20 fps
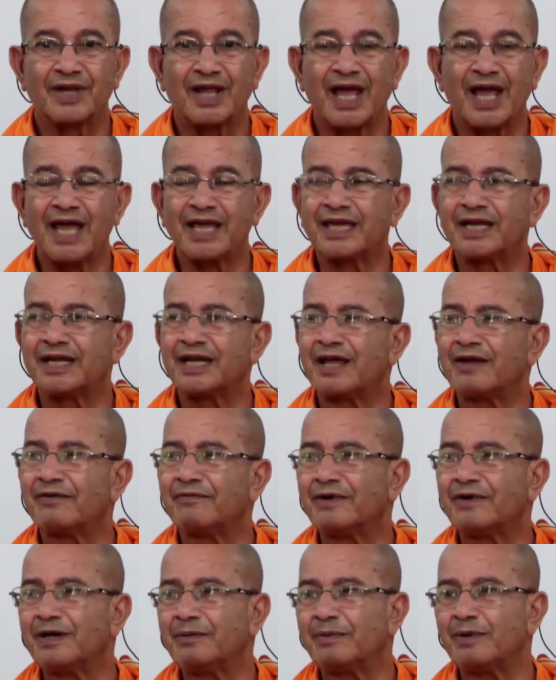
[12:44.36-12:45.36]
I can
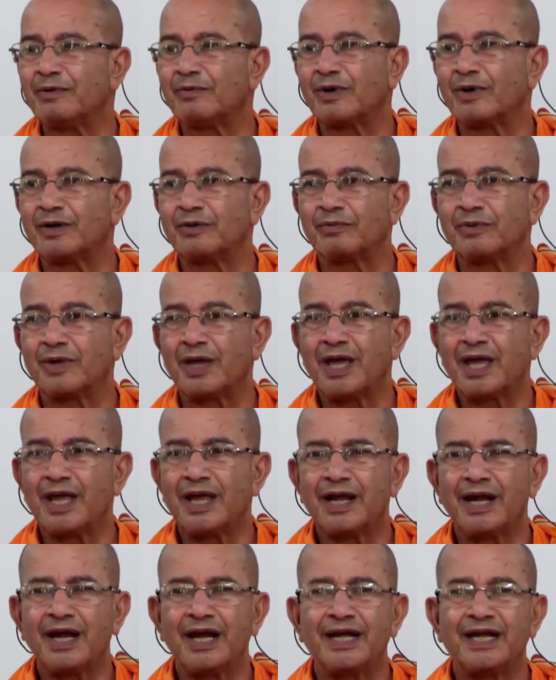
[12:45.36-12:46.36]
never be one.
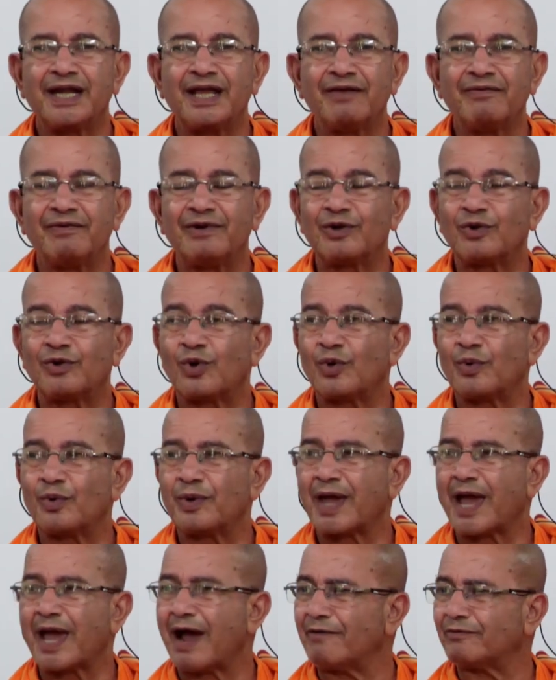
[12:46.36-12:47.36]
A day will go, we
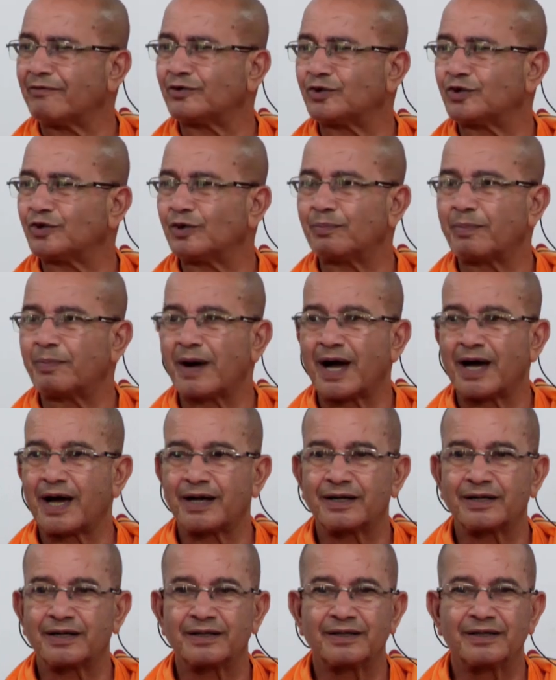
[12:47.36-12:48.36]
have to
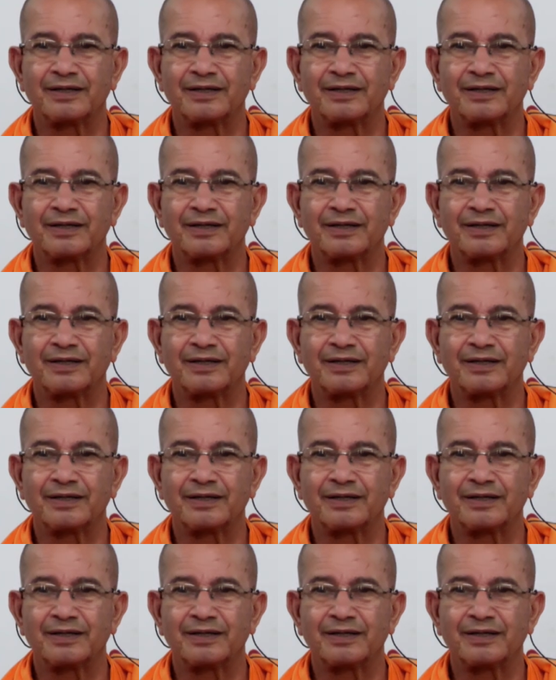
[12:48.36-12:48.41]
part.